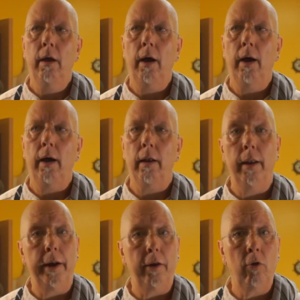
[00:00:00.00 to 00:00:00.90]

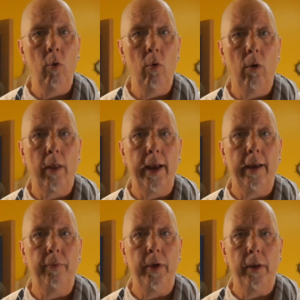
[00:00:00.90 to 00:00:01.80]
let it cool,
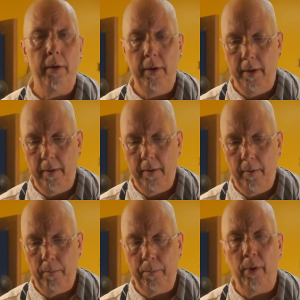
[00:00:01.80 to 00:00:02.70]
and then
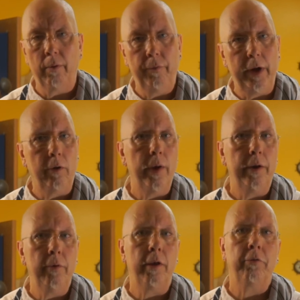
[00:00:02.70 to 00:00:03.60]
put a
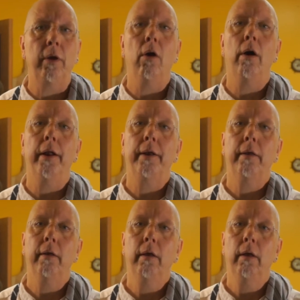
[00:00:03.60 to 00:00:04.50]
vinaigrette dressing on
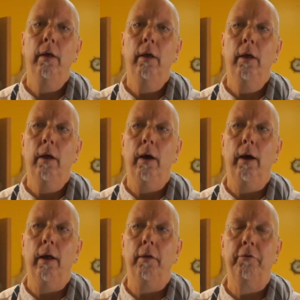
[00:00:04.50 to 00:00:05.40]

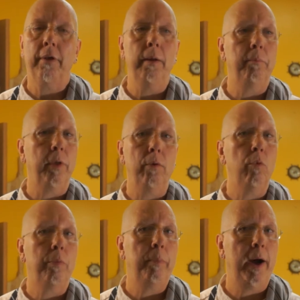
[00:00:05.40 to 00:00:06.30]
it. Same thing
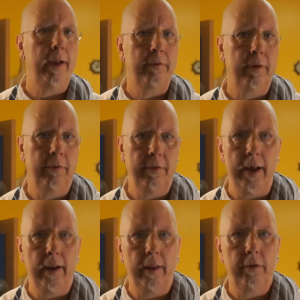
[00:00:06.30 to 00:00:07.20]
with pasta
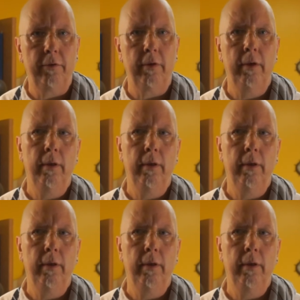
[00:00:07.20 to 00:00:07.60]
salads.